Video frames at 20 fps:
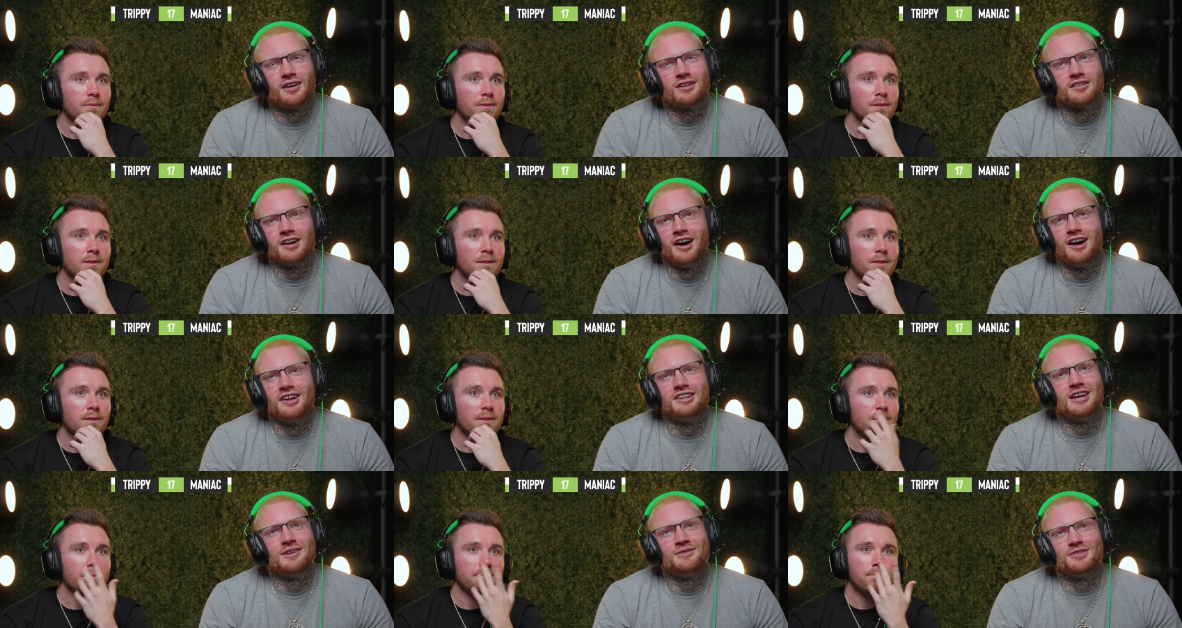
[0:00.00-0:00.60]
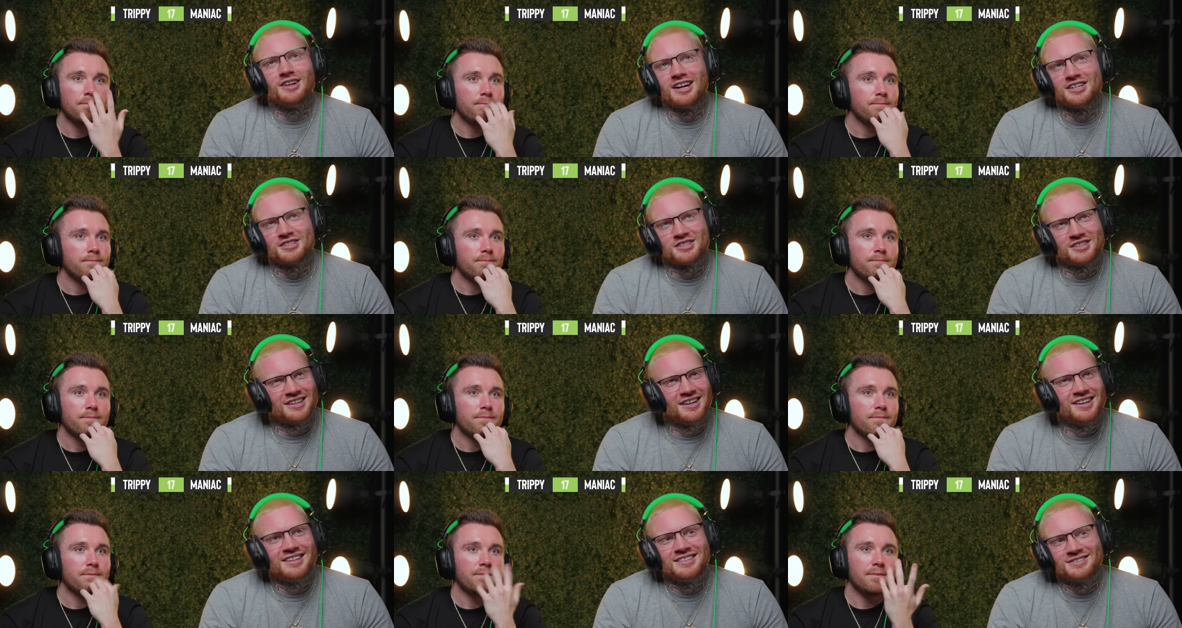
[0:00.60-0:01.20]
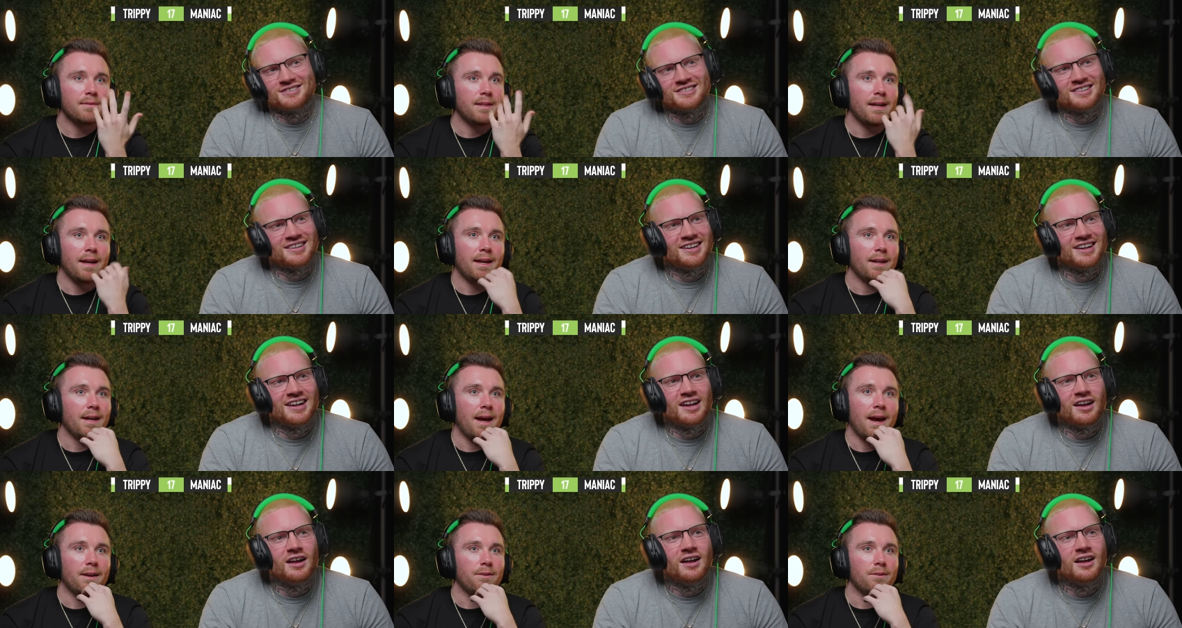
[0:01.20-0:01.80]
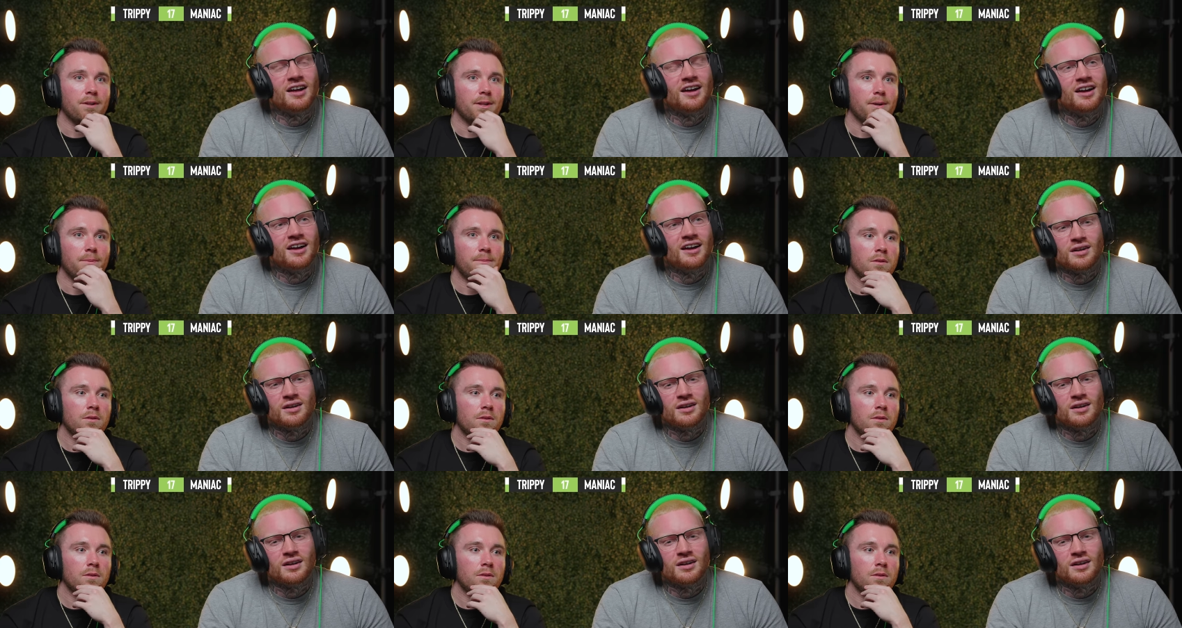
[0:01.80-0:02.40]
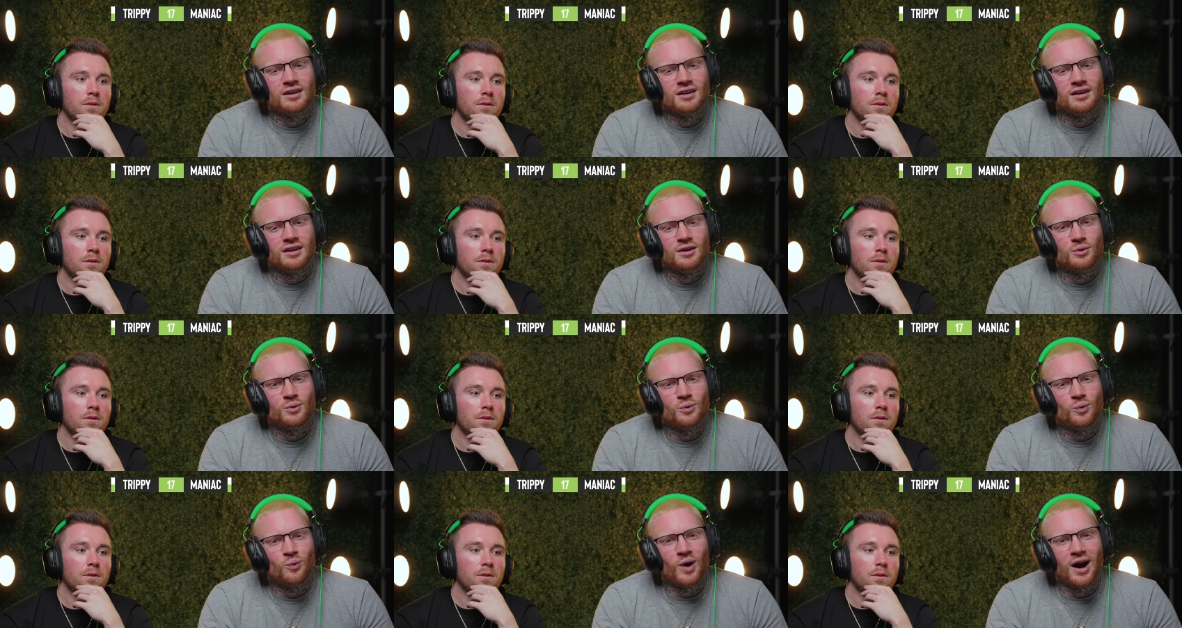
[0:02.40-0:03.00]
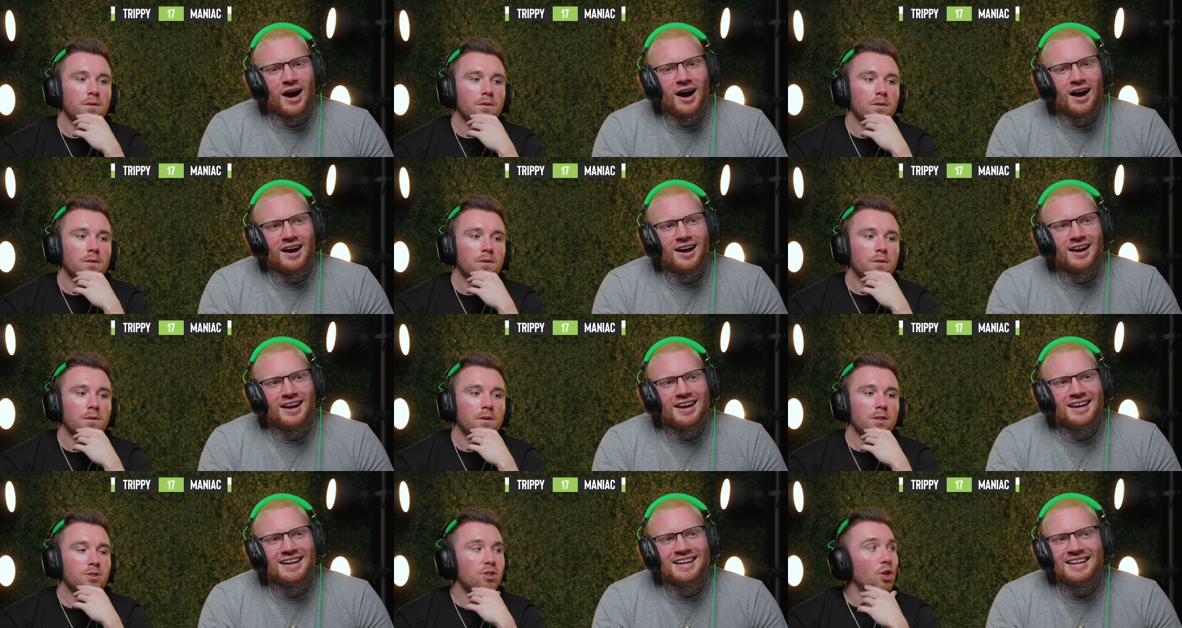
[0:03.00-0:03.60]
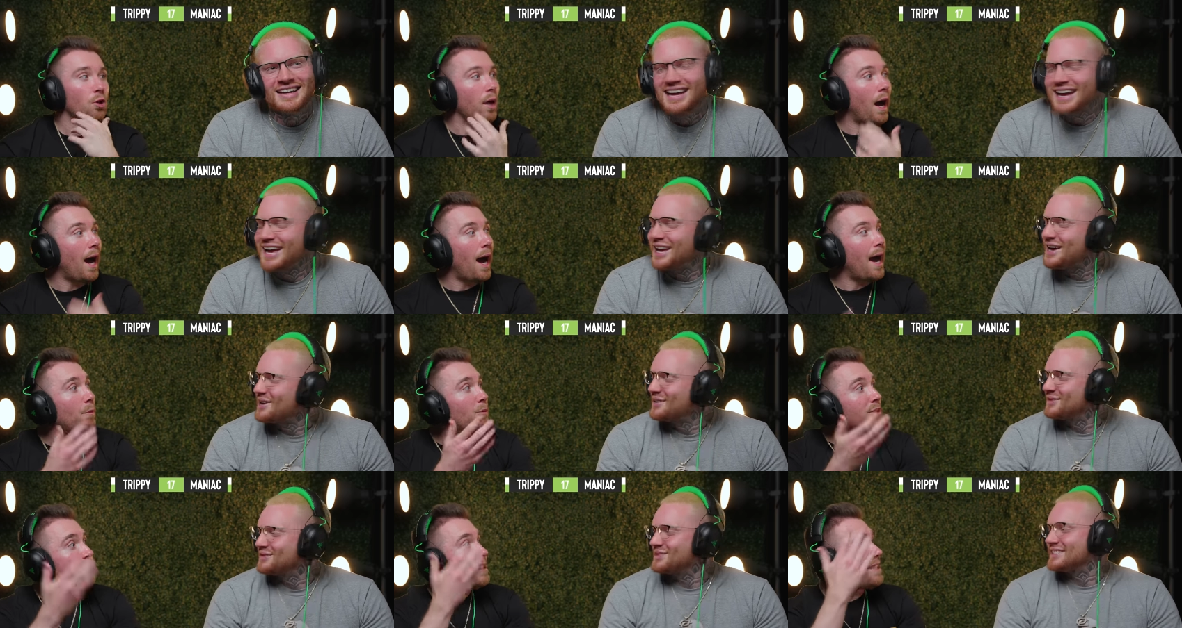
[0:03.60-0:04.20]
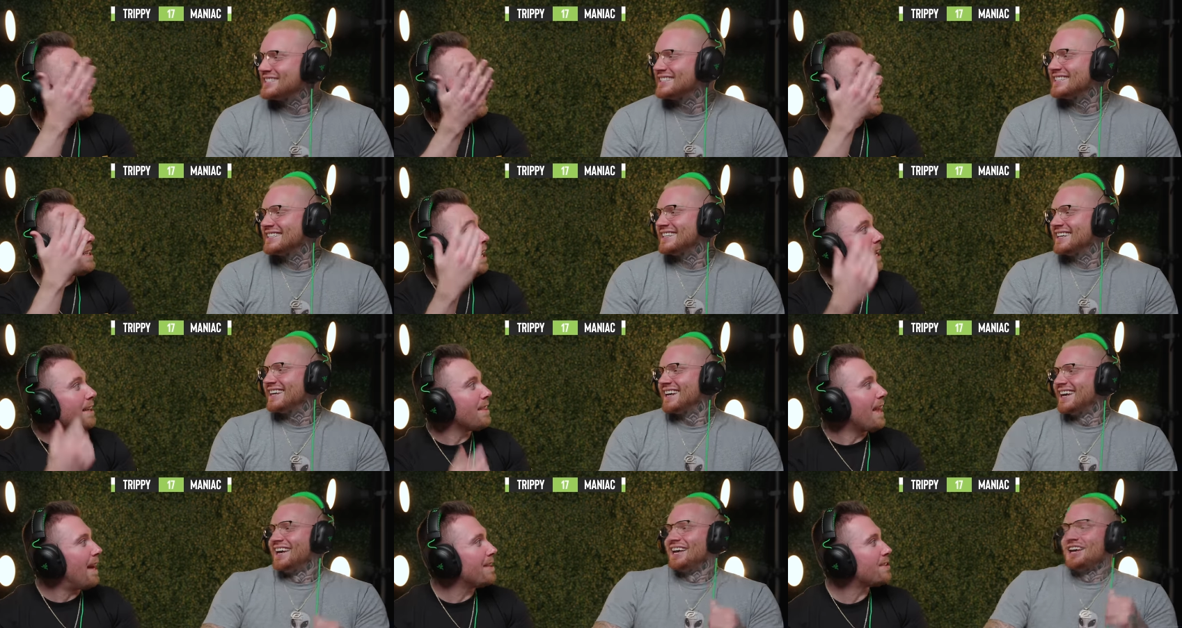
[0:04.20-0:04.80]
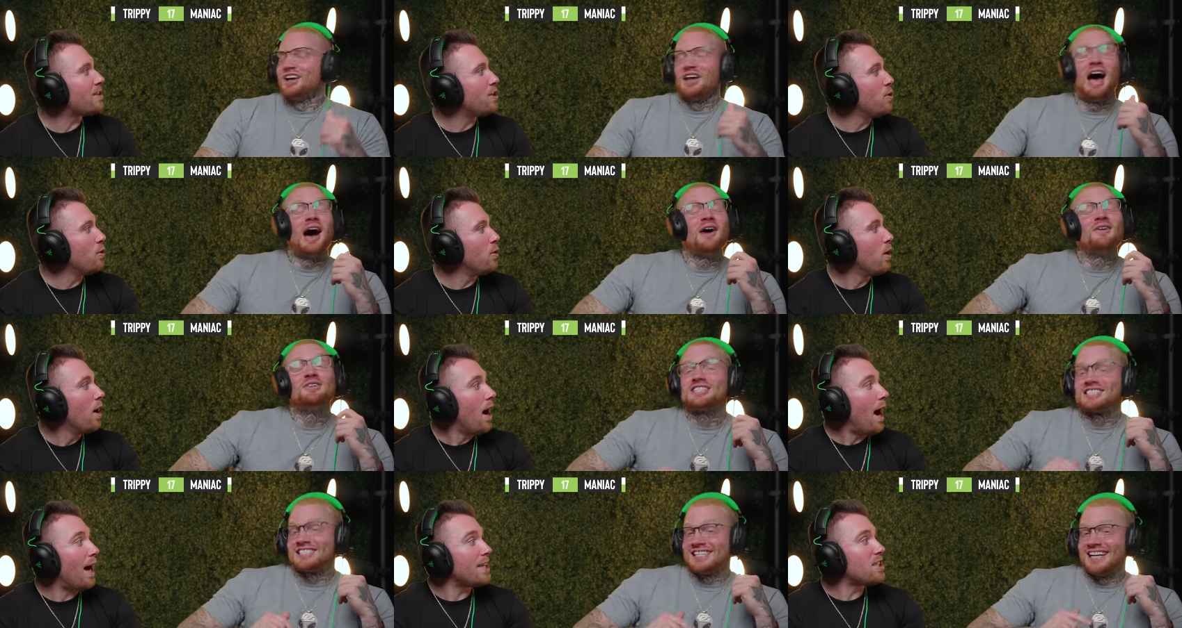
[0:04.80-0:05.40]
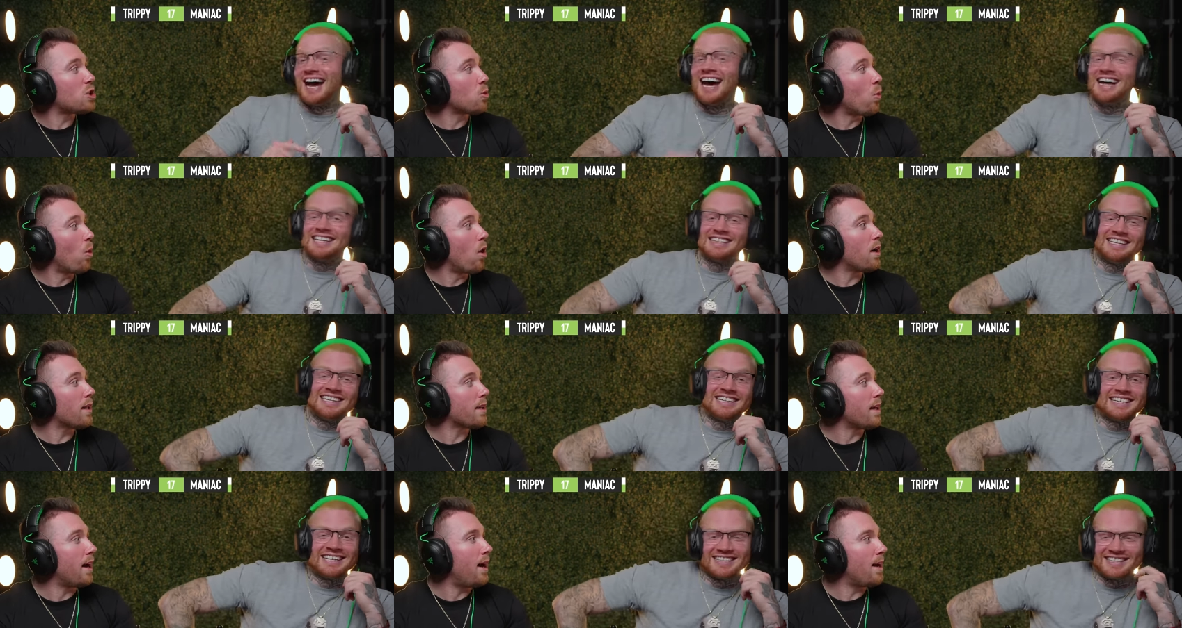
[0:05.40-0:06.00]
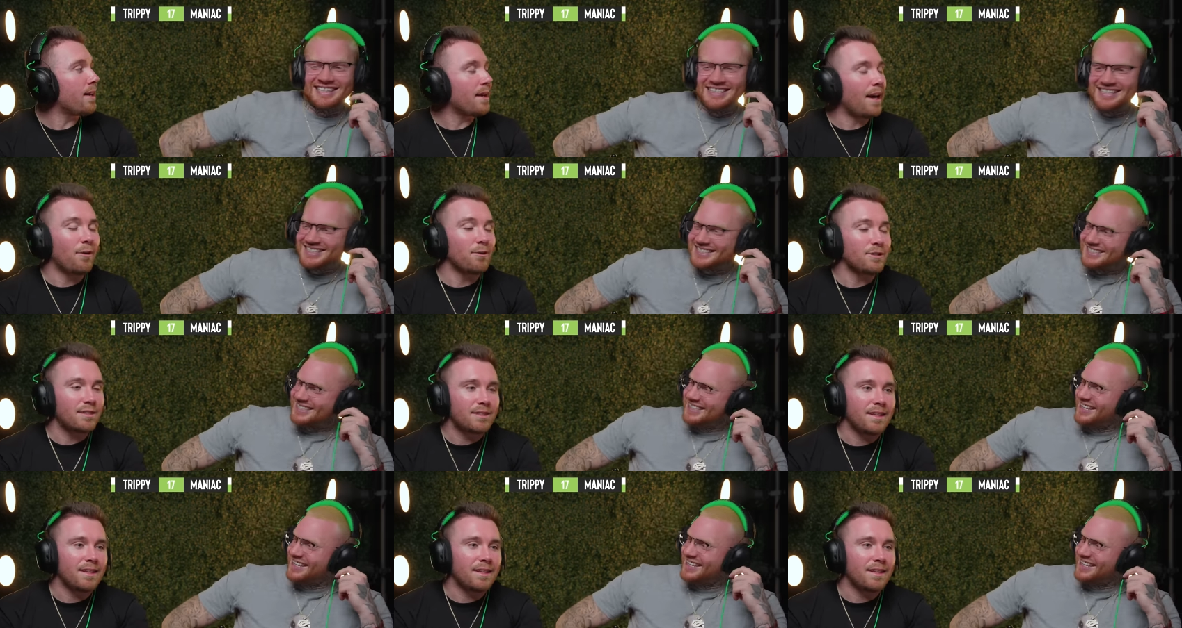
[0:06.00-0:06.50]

Speaker 1: Kanye, Flashing Lights. Man. Yeah, I don't know. Why?
Speaker 2: Dude, I was thinking that too. I swear to God, I was